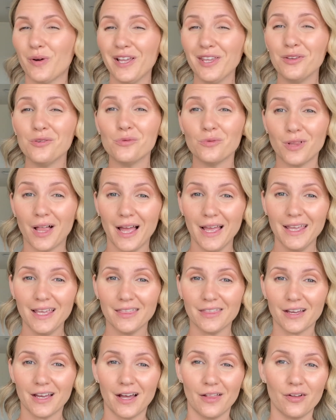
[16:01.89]
you like,
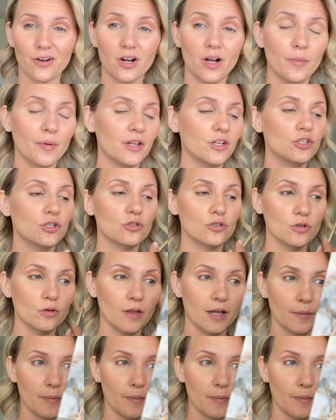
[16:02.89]
the color combinations you like,